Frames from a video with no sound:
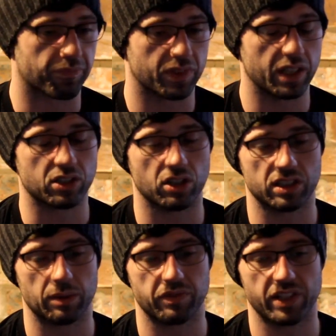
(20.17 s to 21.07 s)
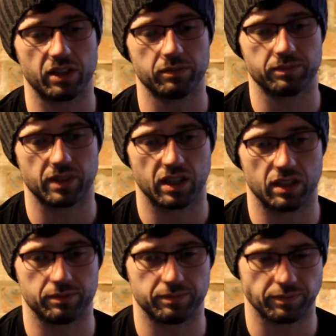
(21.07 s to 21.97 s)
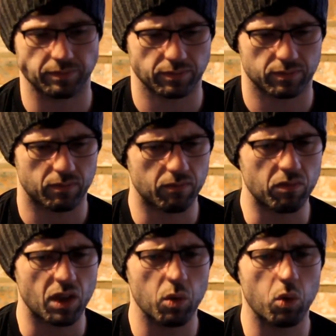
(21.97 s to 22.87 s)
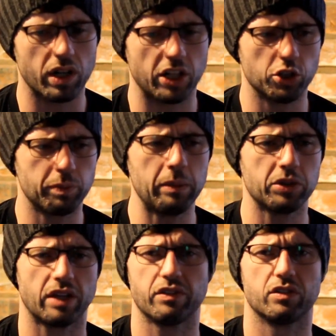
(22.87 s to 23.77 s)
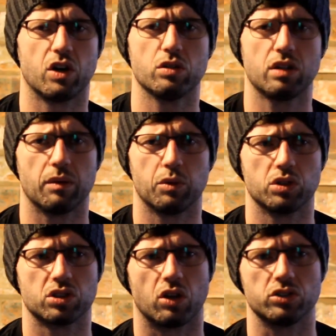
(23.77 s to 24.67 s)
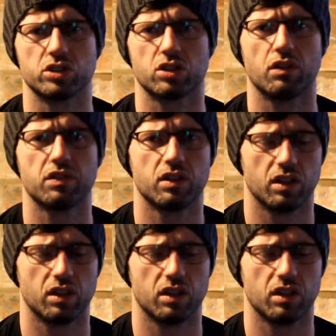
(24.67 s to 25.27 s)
This concept video, one I use pretty much every role. I'm always conscious of.